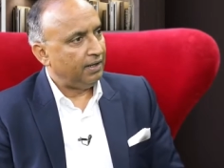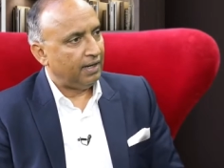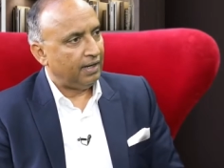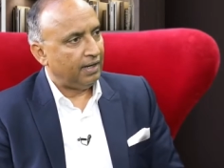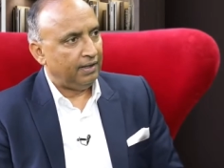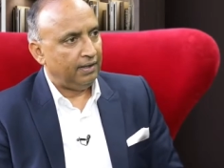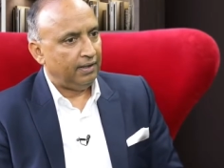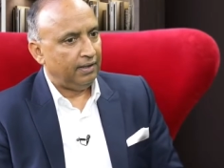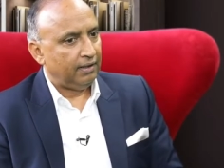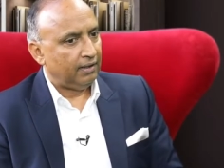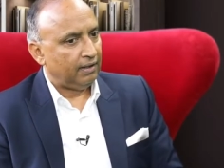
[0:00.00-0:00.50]

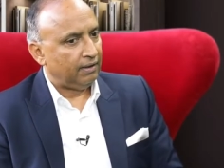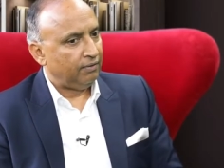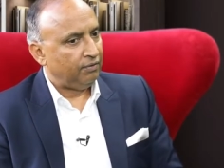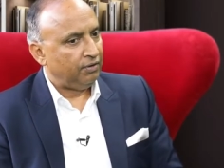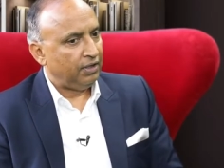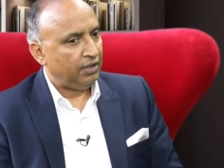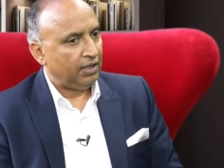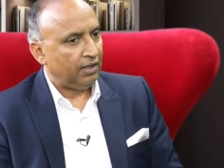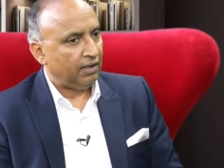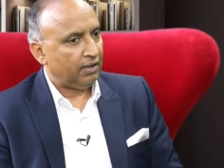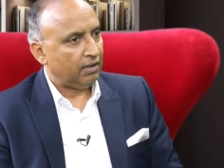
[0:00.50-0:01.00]
And
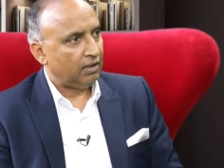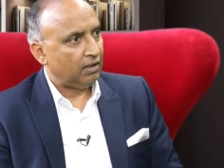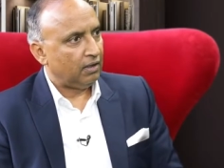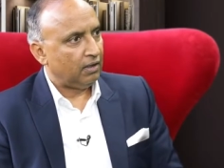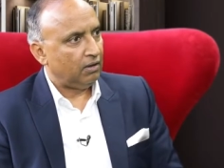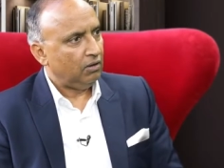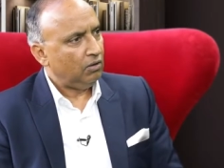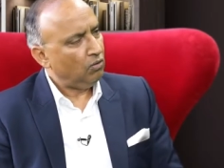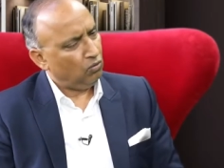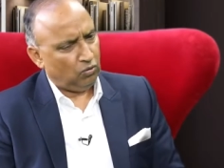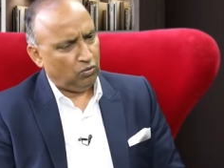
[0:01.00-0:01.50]
they
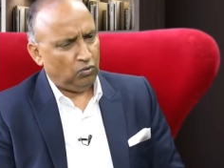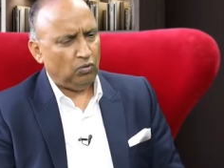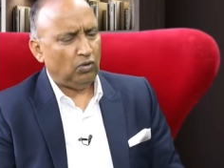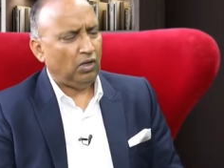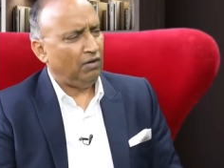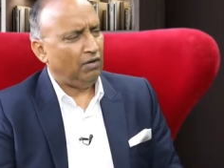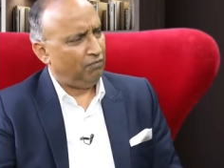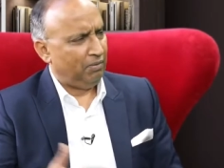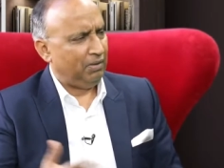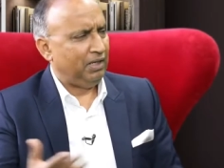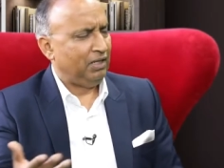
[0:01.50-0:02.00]
are, no, you
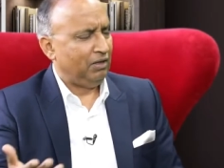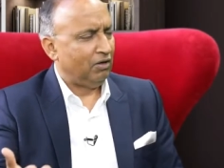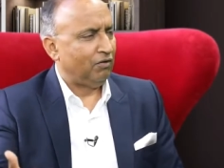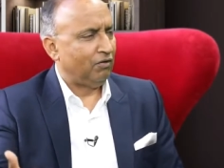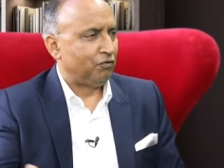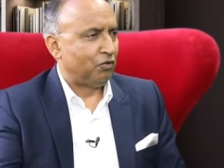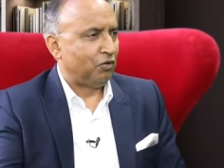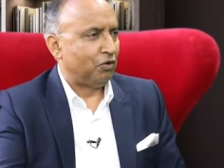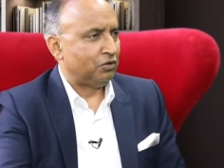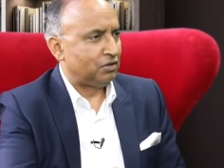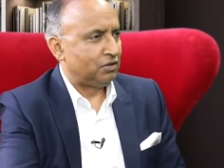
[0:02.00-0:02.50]
have many,
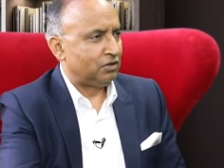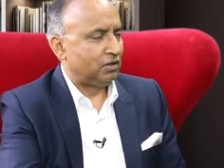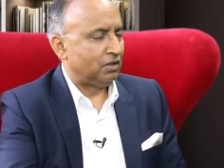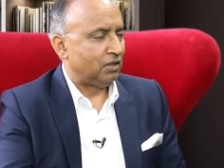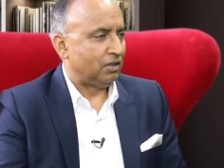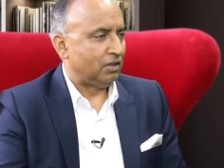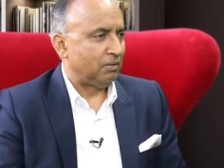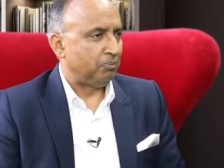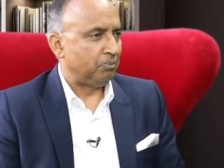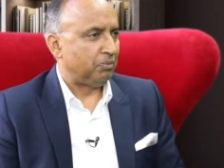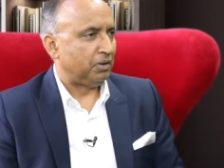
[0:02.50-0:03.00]
of course,
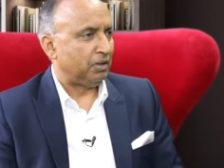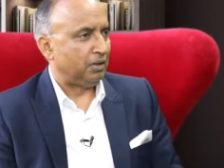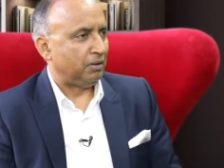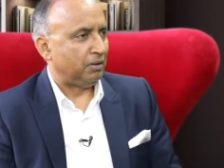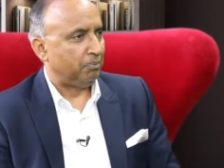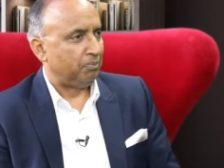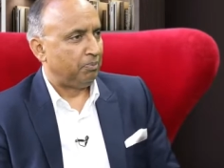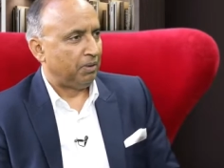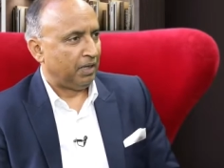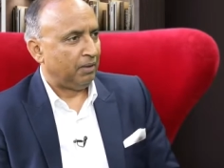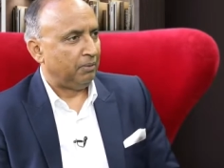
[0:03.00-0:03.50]

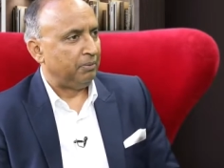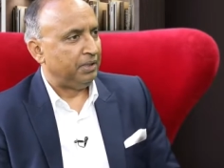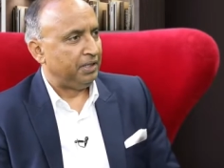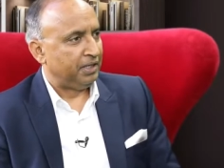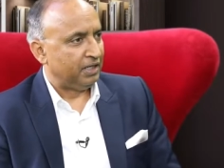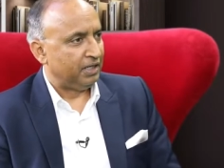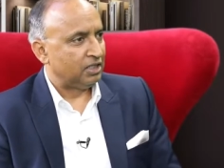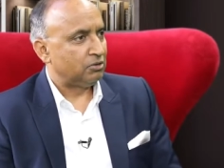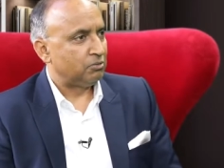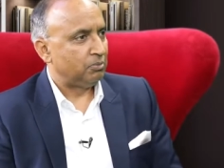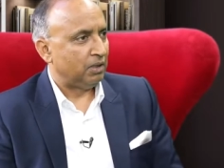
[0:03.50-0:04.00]

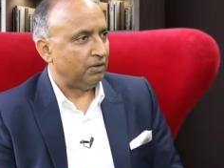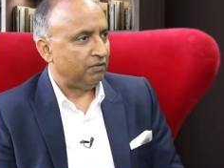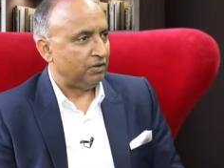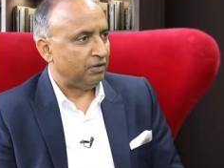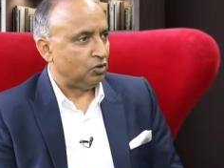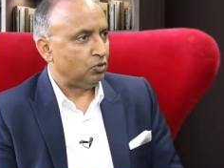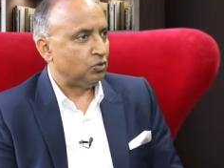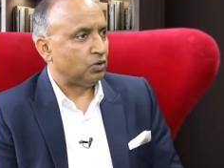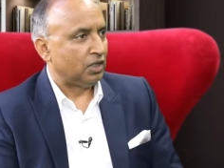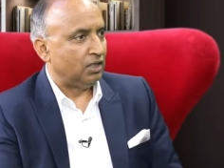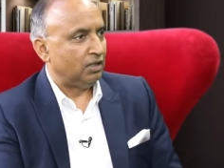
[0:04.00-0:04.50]
parameters by
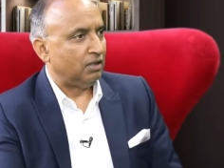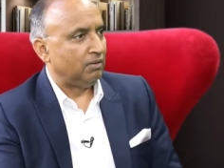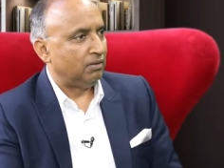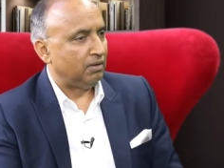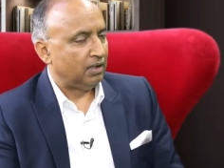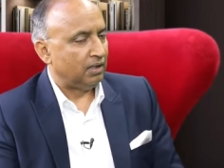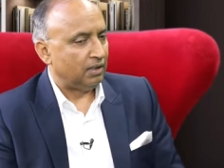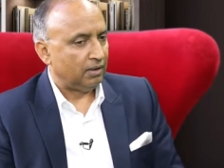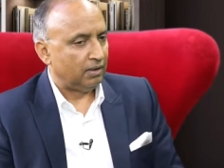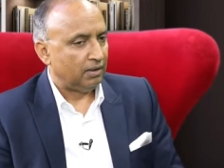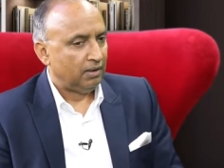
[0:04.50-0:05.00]
which you can
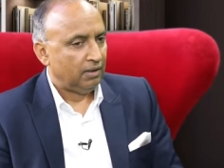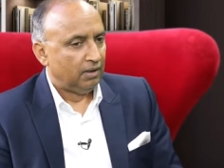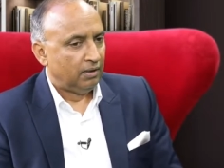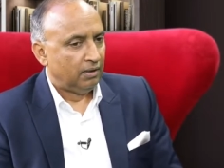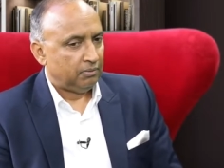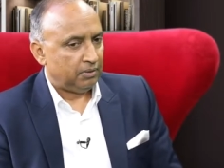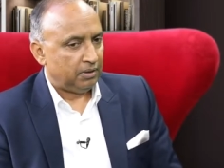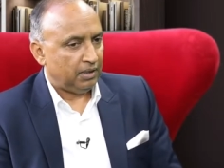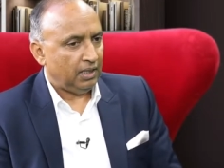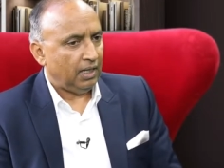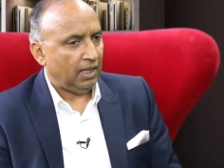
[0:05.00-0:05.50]

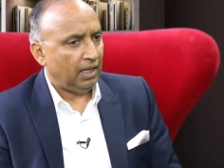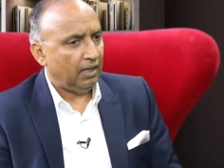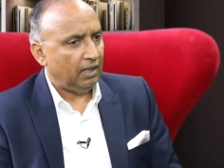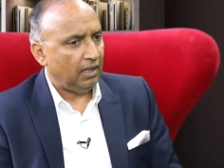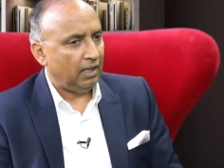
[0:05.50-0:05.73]
think.